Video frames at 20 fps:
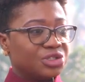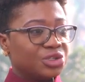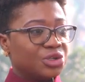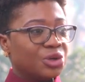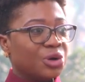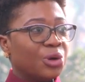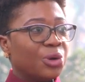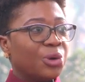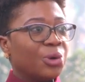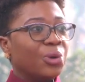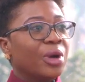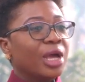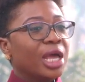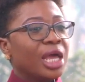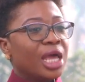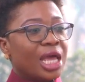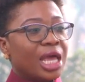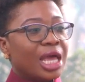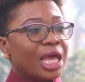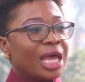So
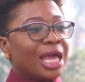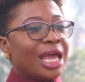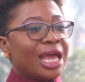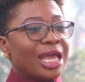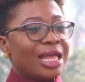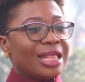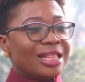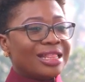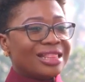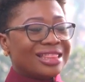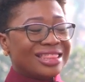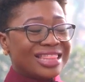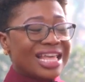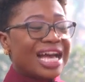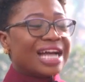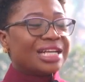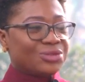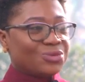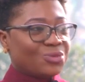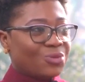
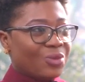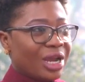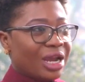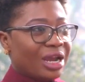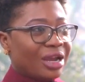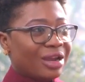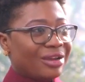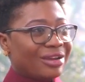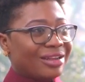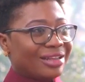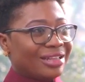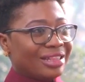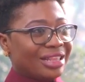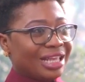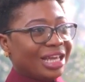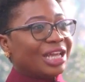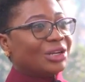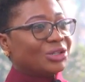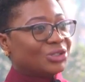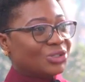that's where
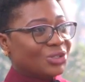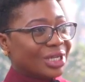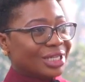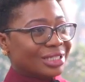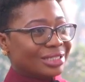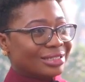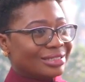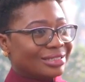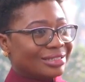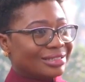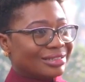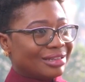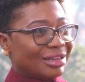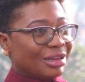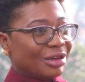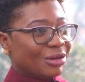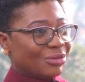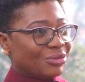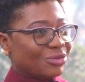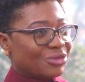the interest
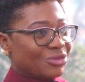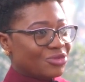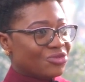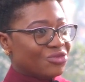um,